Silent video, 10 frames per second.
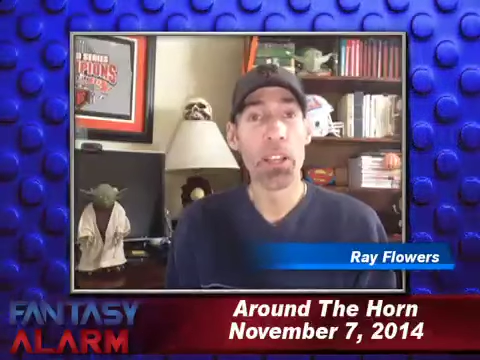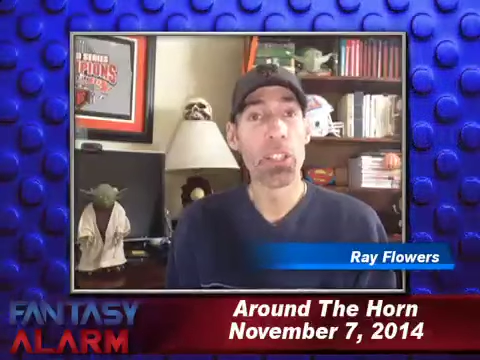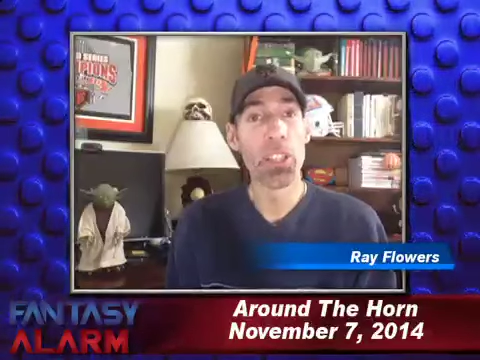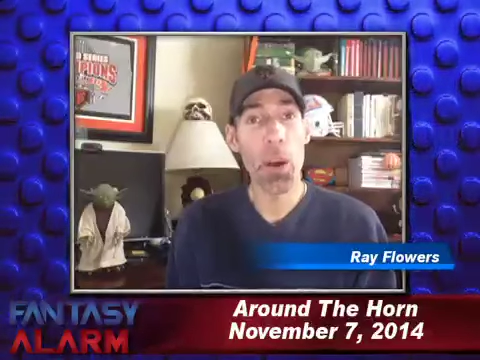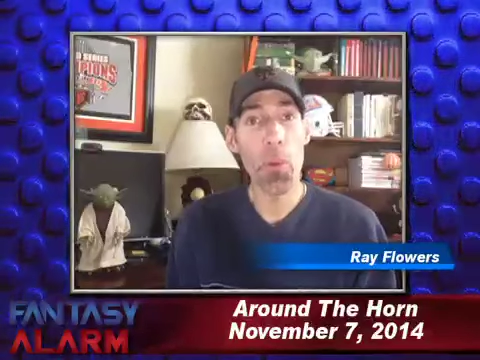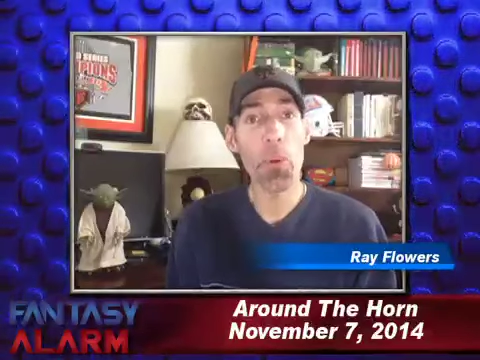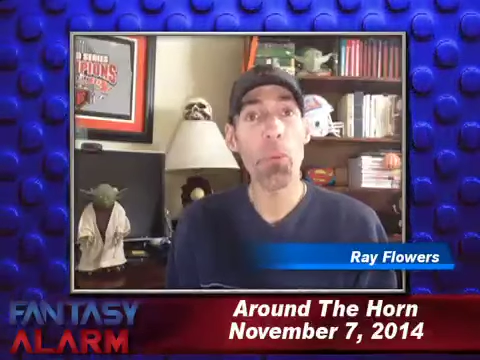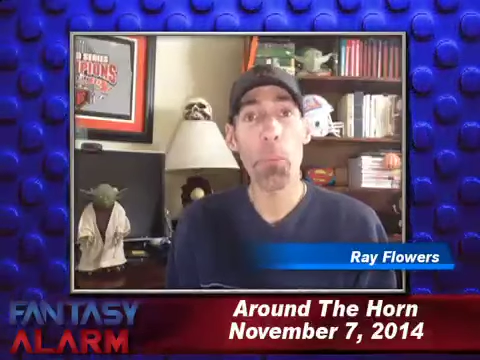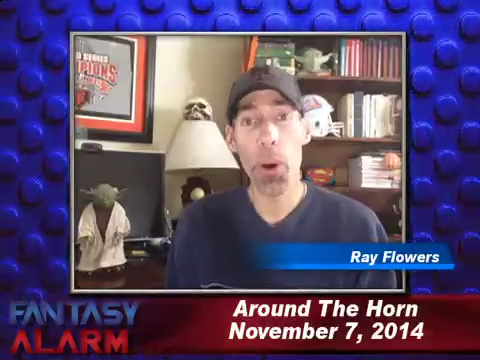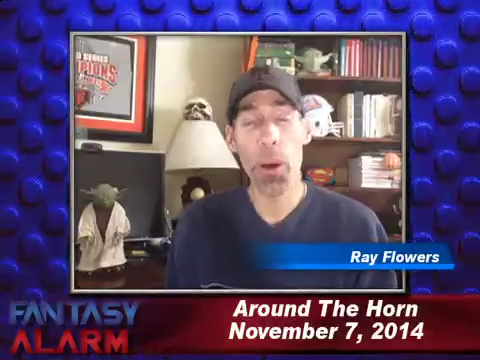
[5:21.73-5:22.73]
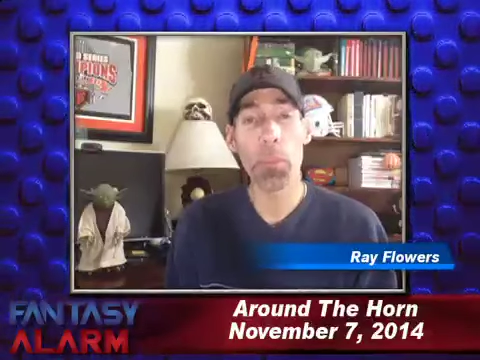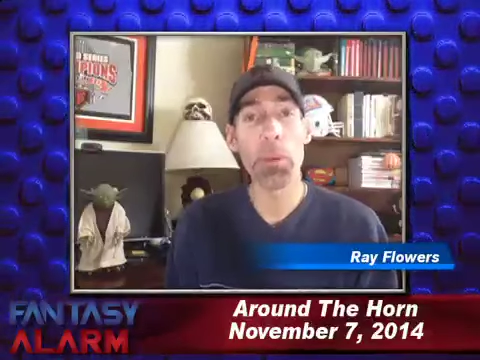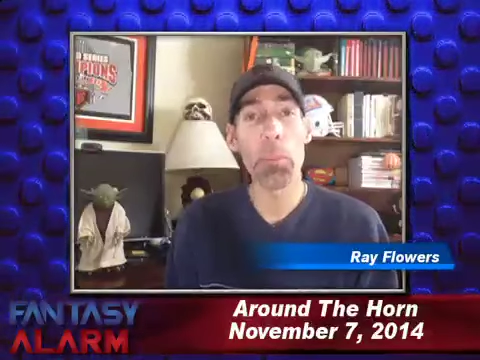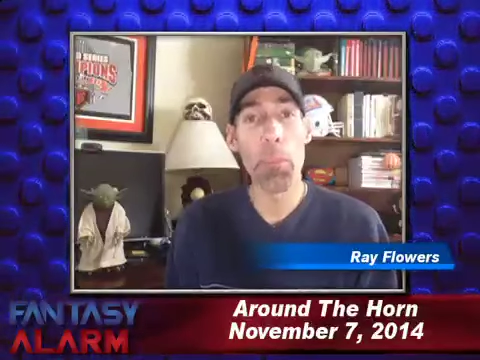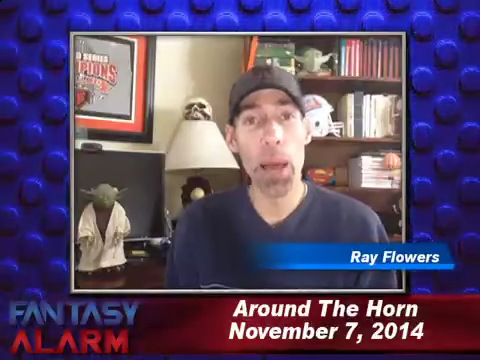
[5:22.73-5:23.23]
Someone will
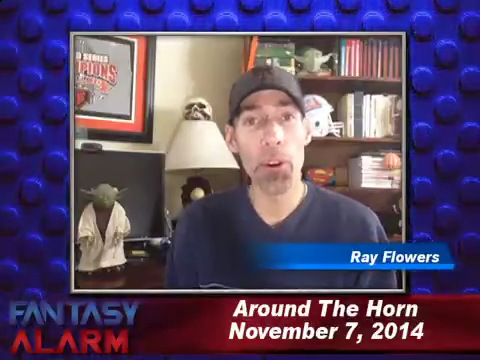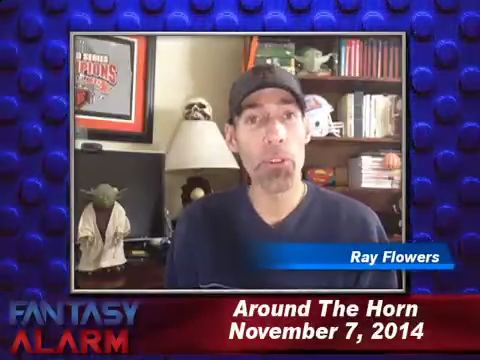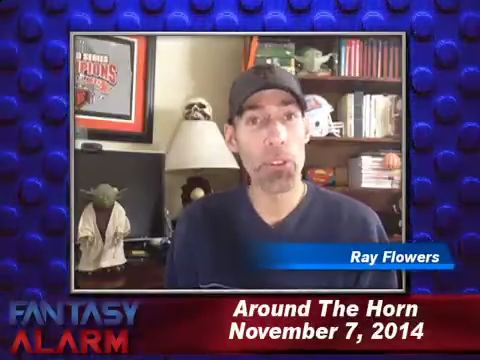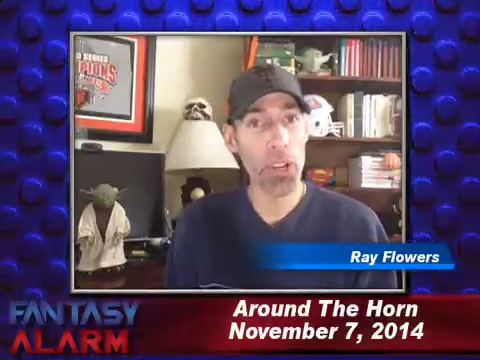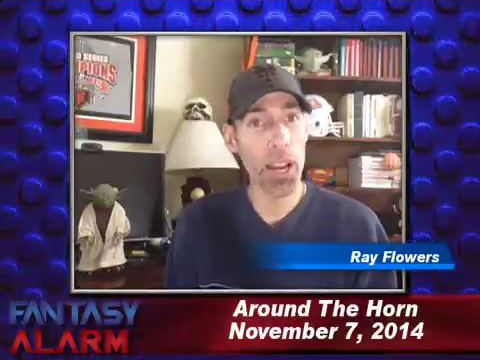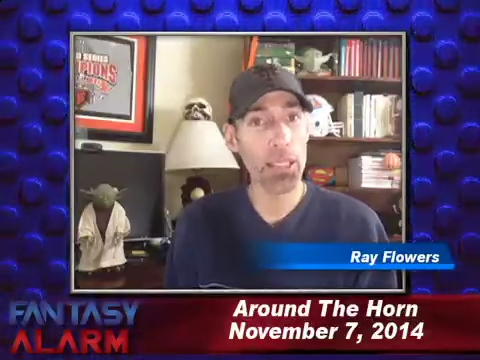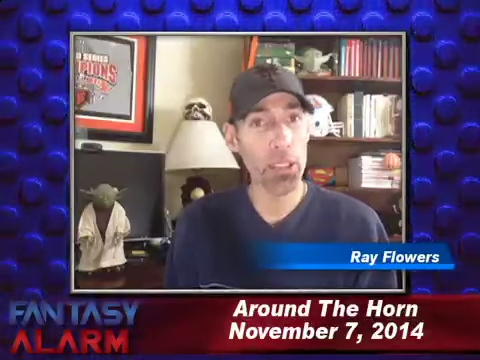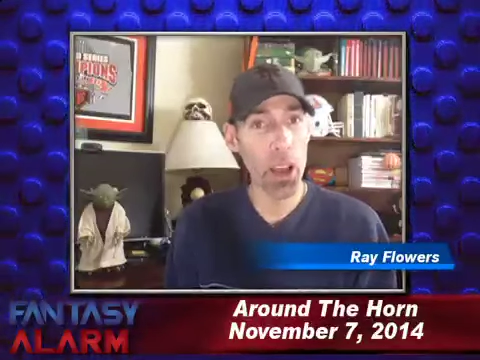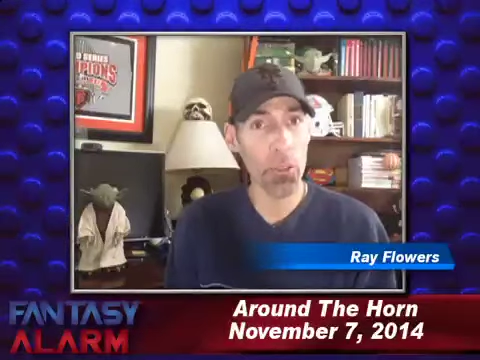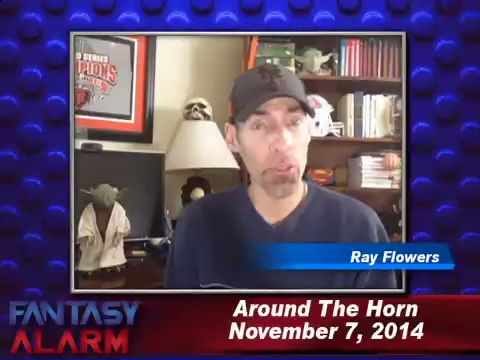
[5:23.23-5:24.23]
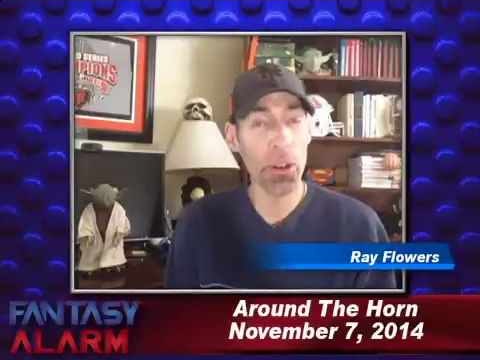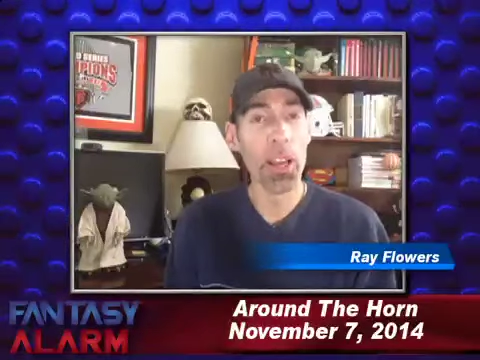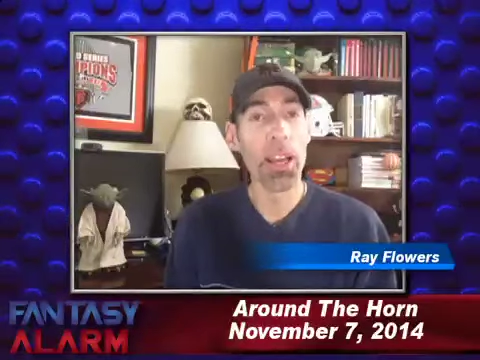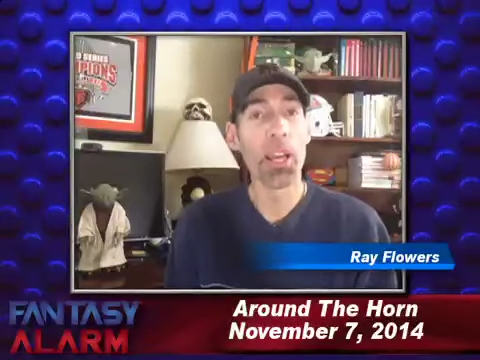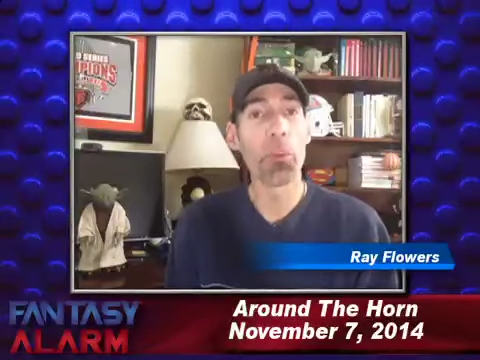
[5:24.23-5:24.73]
probably better the Giants' offer.